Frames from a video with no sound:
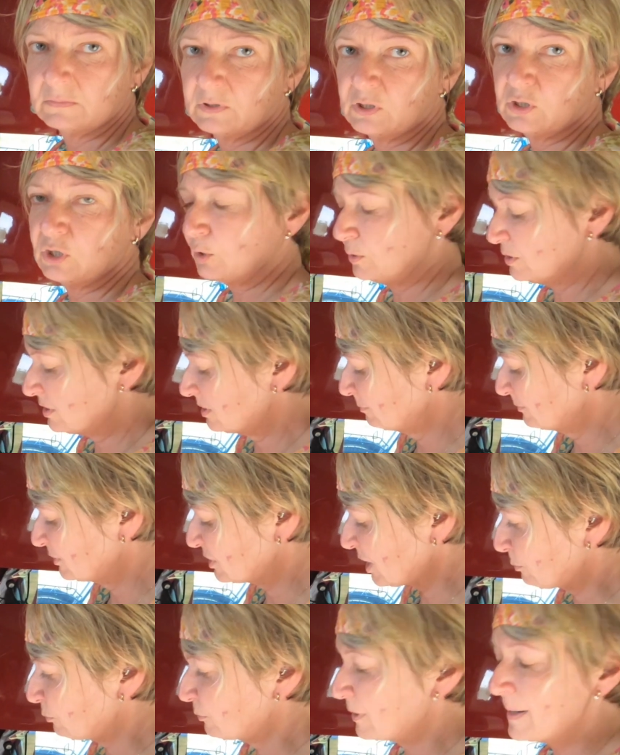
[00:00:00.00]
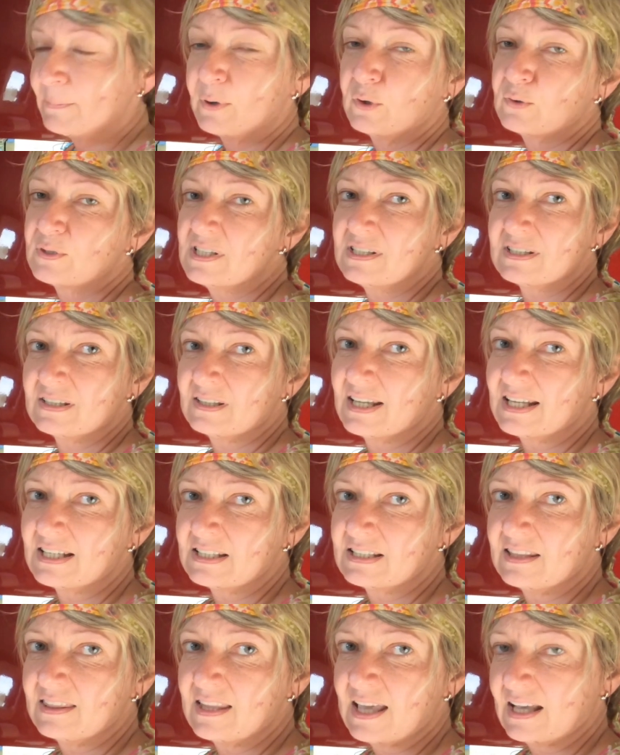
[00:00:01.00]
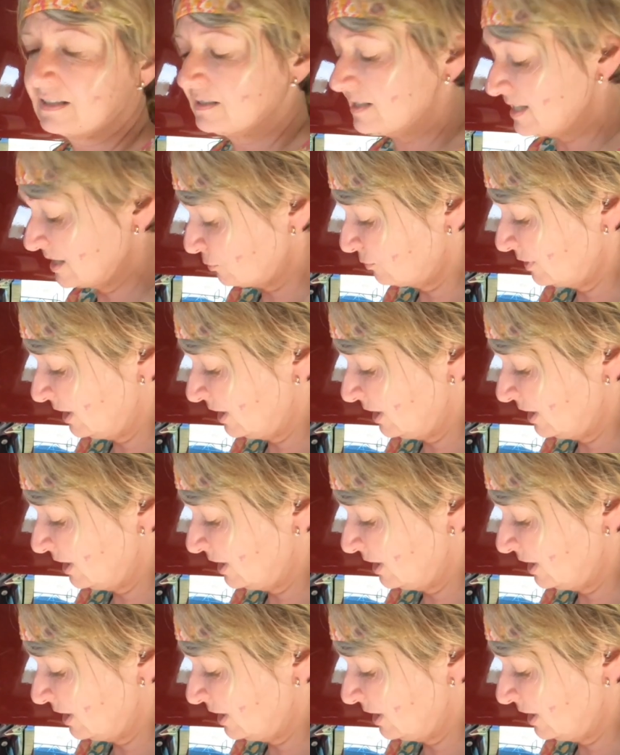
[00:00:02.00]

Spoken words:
juice and Tupperware boxes and things in that, so that's really